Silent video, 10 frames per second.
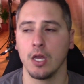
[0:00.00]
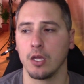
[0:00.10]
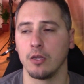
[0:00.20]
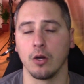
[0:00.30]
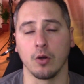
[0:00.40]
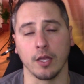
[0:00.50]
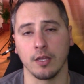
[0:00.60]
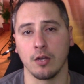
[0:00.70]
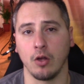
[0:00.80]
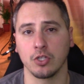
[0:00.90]
you know, and
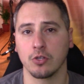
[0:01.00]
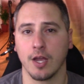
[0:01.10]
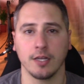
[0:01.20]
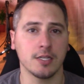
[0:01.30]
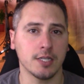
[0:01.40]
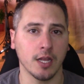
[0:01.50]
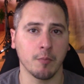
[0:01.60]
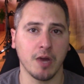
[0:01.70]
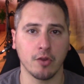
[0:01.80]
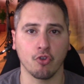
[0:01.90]
then also kind of setting
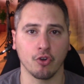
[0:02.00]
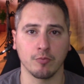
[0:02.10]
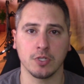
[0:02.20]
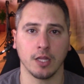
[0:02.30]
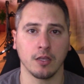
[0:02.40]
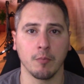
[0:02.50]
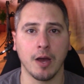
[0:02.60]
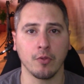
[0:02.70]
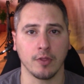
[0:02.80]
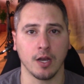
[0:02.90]
my terms on the
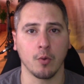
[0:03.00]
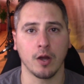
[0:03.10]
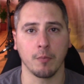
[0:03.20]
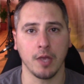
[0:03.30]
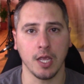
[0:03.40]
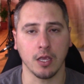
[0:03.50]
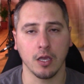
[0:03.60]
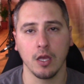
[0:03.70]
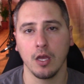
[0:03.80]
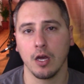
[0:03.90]
amount that I want to make,
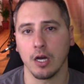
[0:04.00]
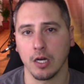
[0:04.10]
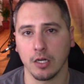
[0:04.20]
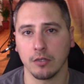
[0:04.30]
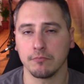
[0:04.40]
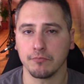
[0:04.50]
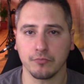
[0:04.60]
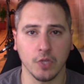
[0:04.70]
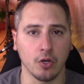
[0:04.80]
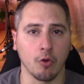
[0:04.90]

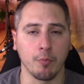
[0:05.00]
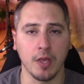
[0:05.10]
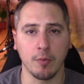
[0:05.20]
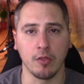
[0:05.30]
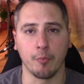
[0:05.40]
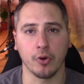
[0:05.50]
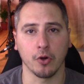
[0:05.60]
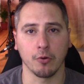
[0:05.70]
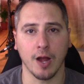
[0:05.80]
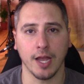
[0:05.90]
you know, maybe the
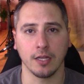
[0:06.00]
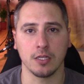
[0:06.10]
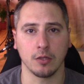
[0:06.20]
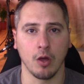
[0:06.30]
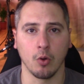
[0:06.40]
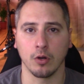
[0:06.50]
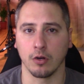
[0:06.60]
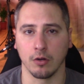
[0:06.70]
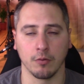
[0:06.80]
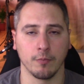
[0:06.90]
per ride's
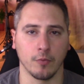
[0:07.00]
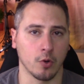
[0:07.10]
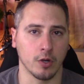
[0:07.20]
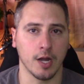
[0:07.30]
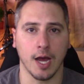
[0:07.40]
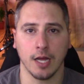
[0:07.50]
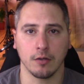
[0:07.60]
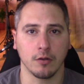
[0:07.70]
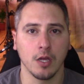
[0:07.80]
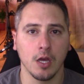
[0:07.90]
lower or
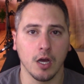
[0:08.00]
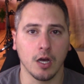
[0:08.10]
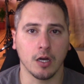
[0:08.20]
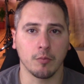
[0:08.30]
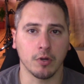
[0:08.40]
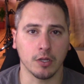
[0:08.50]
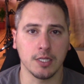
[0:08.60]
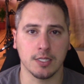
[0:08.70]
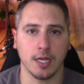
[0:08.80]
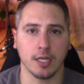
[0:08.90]
not. But at
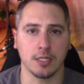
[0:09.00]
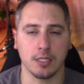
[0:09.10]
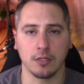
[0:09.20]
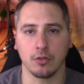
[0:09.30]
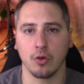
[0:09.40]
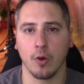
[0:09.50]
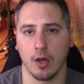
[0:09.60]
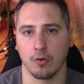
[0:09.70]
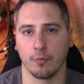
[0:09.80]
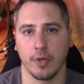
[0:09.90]
least I can still go
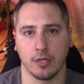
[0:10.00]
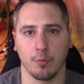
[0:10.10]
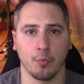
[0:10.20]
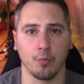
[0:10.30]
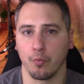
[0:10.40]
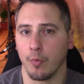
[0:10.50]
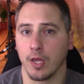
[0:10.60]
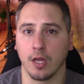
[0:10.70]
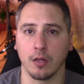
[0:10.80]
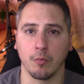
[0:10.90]
out,
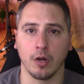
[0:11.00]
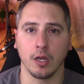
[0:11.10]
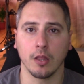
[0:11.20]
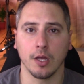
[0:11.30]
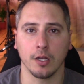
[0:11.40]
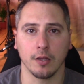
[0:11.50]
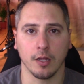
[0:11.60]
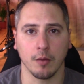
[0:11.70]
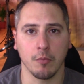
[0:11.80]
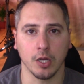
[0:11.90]
make any money that
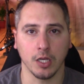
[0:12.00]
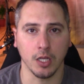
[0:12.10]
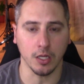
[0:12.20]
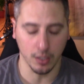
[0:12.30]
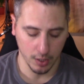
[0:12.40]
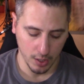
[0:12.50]
I might need.